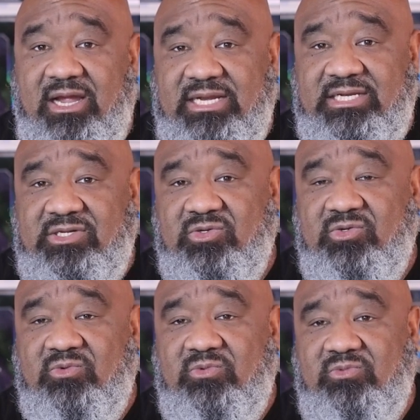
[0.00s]
I
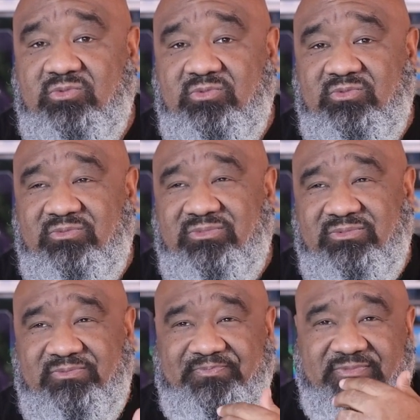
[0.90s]
do
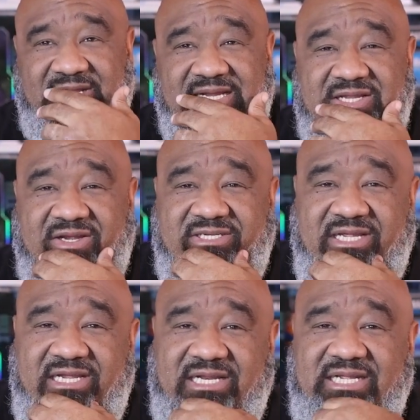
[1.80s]
like the
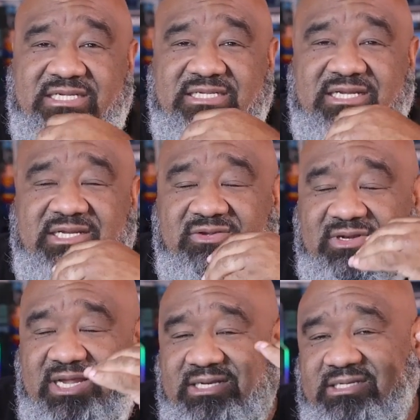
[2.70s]
articulation. I do
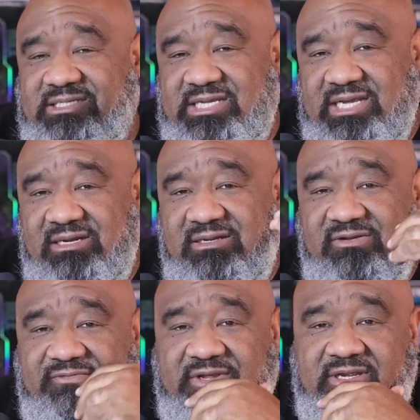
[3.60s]
like the scale of
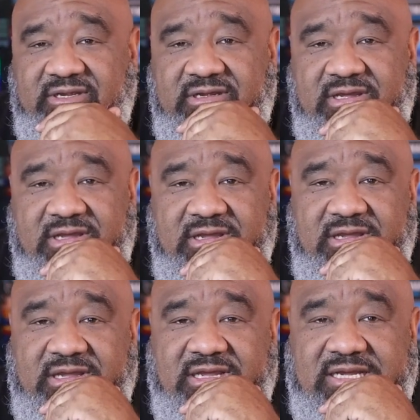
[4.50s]
the figure.
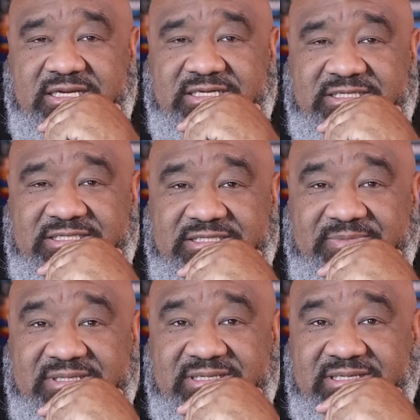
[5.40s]

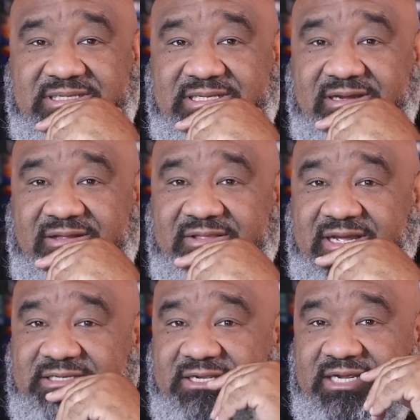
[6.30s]
But all the
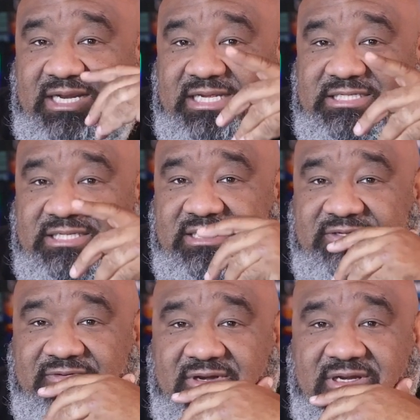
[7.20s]
articulation
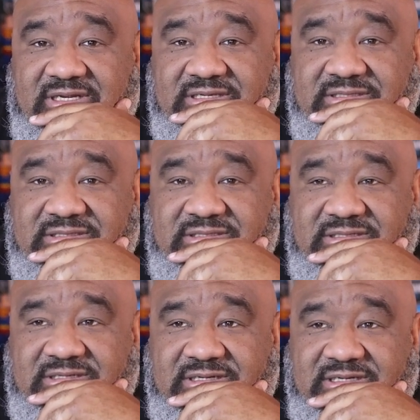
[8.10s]
as far as
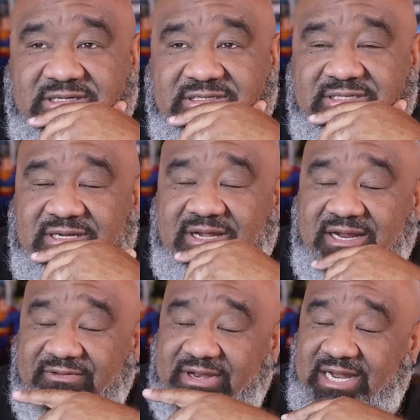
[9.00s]

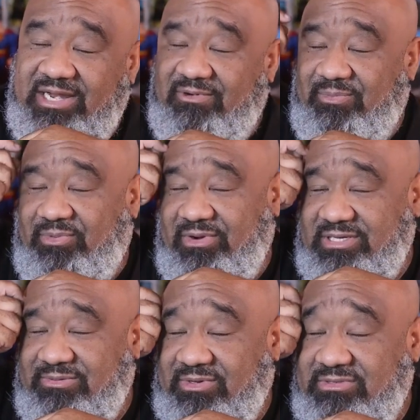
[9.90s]
out of the 91
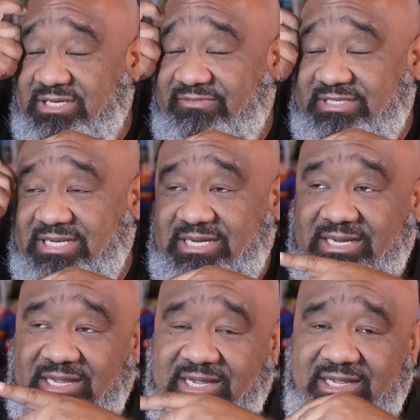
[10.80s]
points, most of it's in
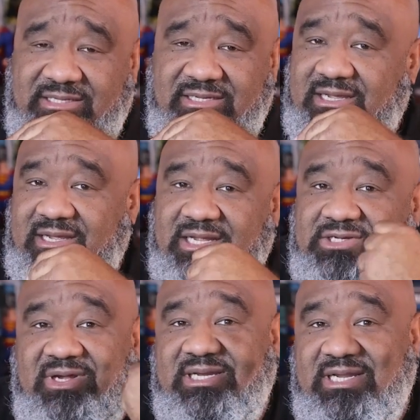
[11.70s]
the hands.
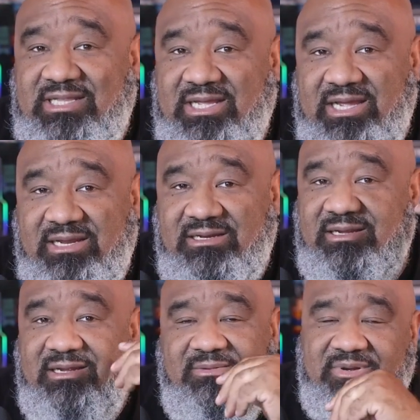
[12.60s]
Do I need that?
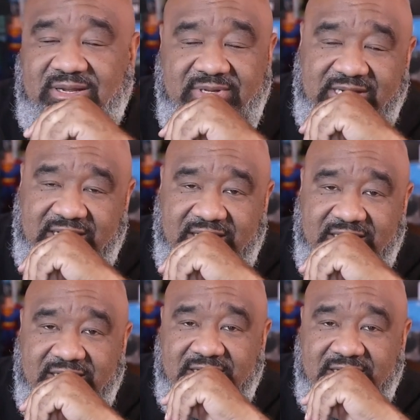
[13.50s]
Probably not.